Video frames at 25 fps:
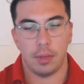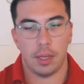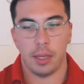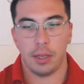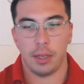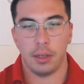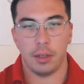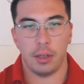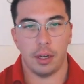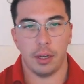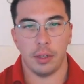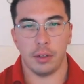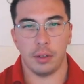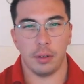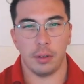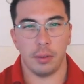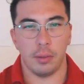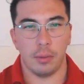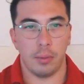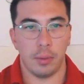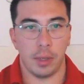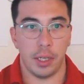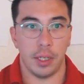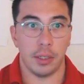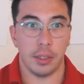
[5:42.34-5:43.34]
and
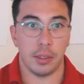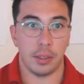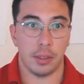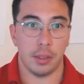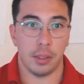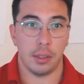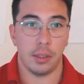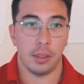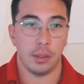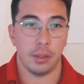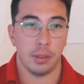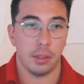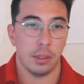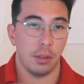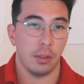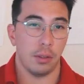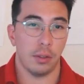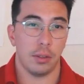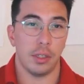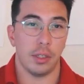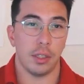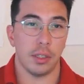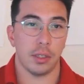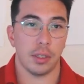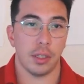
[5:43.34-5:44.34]
other ways to, to
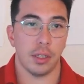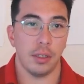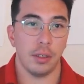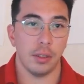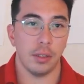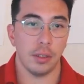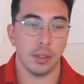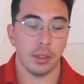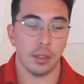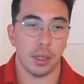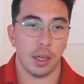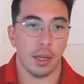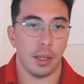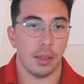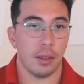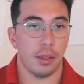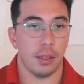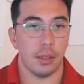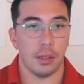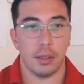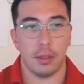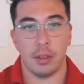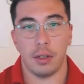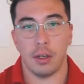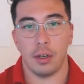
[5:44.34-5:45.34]
learn these skills. I
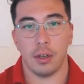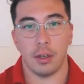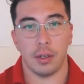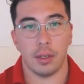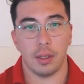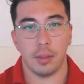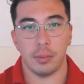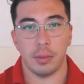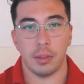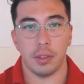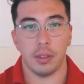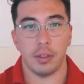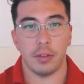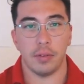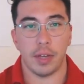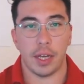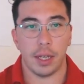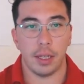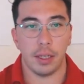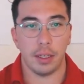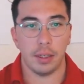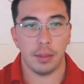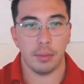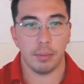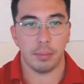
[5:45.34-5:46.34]
think that they're completely
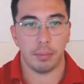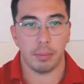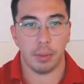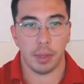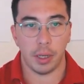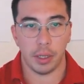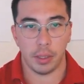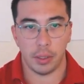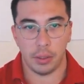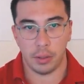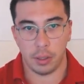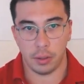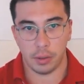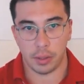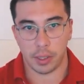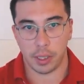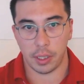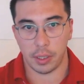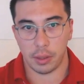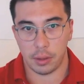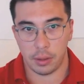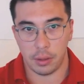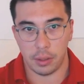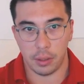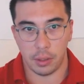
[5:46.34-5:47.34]
valid, but you don't
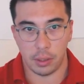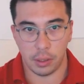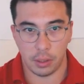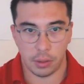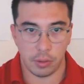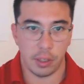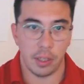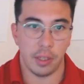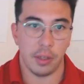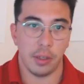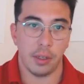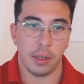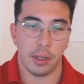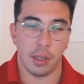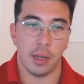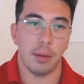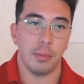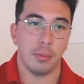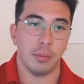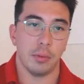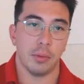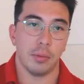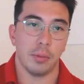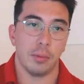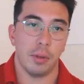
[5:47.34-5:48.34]
get the degree that
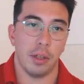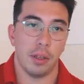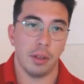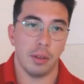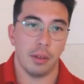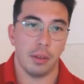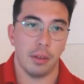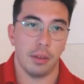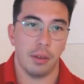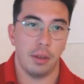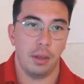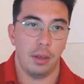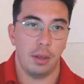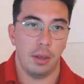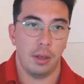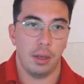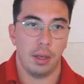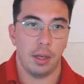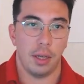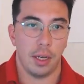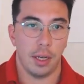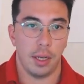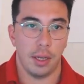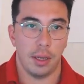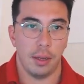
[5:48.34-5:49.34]
comes with
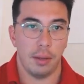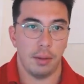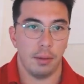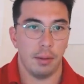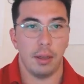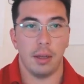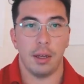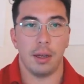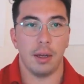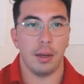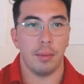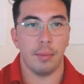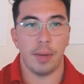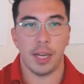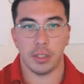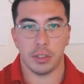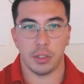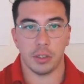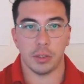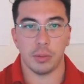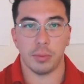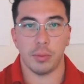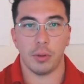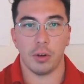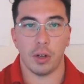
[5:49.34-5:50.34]
uh, a
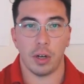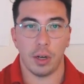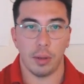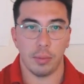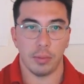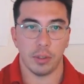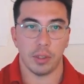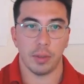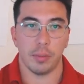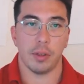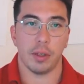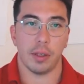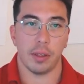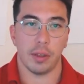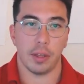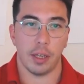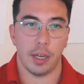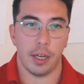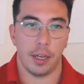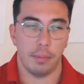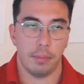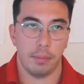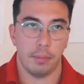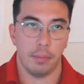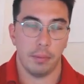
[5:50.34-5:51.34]
master's program or something like
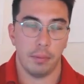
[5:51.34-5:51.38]
that.